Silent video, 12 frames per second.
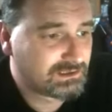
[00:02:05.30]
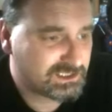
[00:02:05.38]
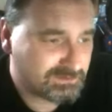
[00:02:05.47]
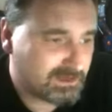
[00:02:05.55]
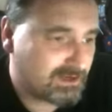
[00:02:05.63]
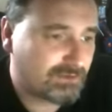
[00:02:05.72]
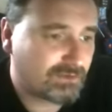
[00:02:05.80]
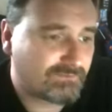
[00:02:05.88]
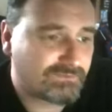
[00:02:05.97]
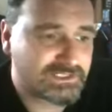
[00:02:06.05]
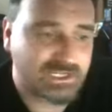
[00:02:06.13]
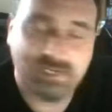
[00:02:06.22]
It's been going on
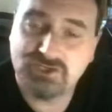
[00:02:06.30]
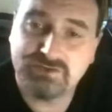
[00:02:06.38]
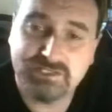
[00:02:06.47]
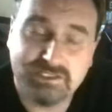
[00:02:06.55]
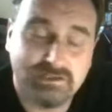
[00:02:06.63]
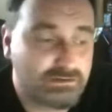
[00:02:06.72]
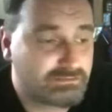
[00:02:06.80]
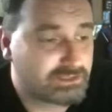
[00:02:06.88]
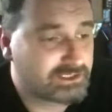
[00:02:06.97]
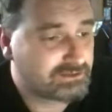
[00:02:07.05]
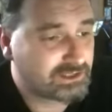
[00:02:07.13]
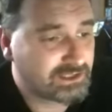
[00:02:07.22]
for centuries, so who am
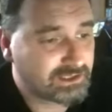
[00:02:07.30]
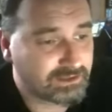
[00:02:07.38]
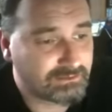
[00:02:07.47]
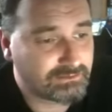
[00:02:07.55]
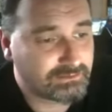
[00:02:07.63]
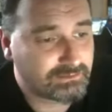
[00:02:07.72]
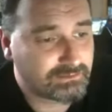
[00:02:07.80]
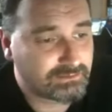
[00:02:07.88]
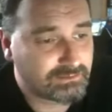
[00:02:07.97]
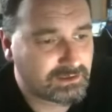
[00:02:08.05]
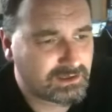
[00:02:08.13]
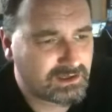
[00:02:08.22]
I to argue?
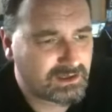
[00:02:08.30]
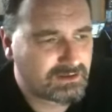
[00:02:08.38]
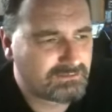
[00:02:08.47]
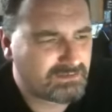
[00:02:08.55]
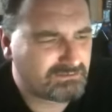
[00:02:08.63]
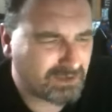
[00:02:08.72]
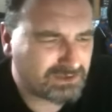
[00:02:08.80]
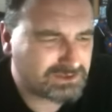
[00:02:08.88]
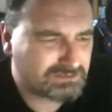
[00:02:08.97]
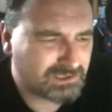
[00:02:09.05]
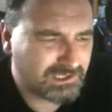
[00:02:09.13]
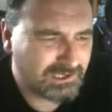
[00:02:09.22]
But
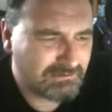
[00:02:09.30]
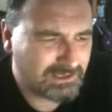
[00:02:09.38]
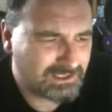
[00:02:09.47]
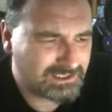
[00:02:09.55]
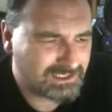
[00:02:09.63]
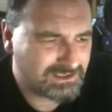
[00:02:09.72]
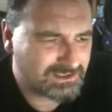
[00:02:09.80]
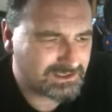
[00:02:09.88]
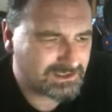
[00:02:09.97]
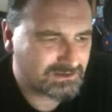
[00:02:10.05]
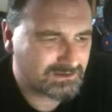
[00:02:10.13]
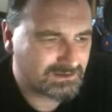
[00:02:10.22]
multiple ear
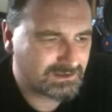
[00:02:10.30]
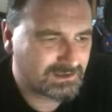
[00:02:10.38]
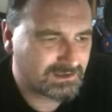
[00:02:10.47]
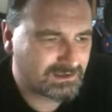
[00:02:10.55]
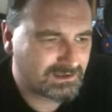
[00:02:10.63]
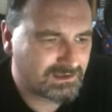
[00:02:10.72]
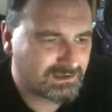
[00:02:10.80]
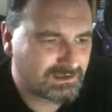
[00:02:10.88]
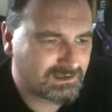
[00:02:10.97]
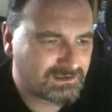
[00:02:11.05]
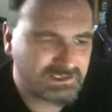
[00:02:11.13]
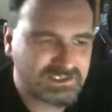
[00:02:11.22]
piercings?
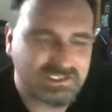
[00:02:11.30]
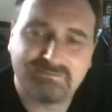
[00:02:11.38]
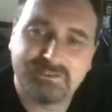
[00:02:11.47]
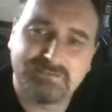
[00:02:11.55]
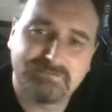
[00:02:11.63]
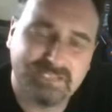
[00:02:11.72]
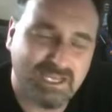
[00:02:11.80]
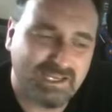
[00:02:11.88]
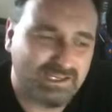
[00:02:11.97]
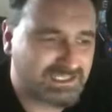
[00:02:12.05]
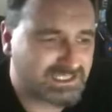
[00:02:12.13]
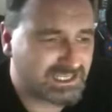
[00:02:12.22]
Just seems a
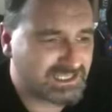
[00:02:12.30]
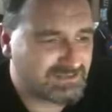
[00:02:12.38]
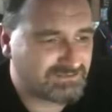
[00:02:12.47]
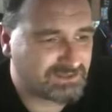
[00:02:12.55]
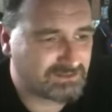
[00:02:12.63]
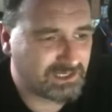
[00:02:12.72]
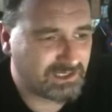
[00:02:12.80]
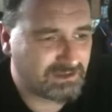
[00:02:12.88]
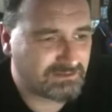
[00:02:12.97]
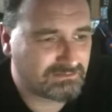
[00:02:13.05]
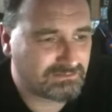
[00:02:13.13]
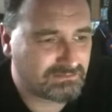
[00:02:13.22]
tad excessive to me,
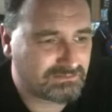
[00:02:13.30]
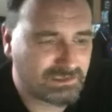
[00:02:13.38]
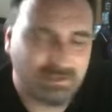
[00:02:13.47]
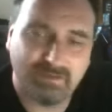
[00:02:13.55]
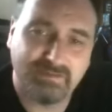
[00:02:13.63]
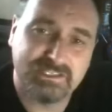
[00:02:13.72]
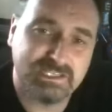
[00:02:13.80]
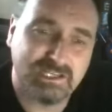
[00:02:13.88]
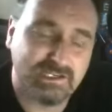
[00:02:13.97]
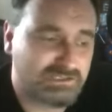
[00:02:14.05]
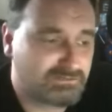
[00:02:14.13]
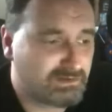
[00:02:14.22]
and none the
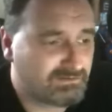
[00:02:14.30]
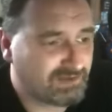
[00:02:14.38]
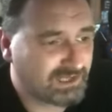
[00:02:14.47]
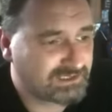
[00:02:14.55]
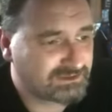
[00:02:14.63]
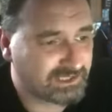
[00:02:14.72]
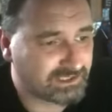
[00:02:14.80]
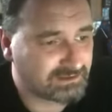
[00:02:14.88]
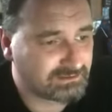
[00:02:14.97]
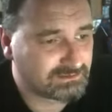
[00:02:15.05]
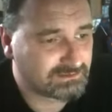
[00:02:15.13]
slightest bit flattering.